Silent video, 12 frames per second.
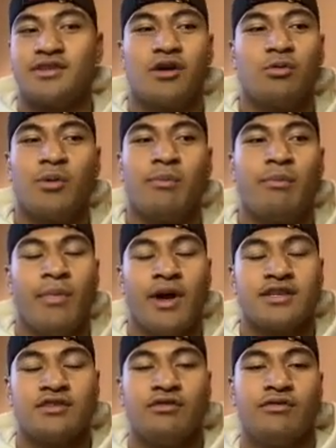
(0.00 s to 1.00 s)
we
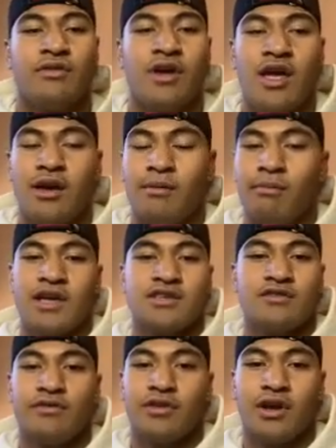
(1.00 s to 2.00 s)
massive
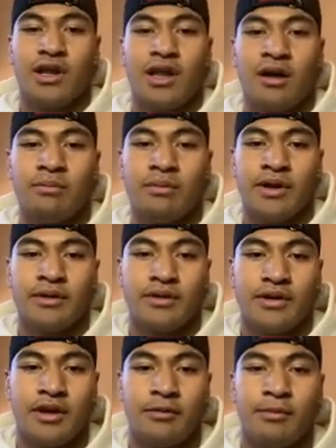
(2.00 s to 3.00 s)
club,
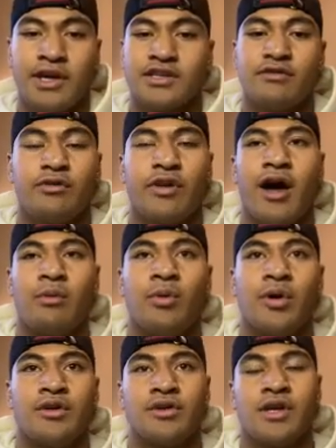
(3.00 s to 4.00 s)
massive Flower
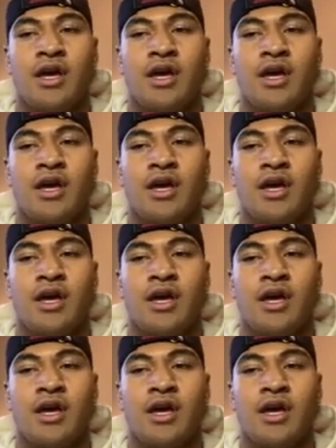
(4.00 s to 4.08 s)
Boys.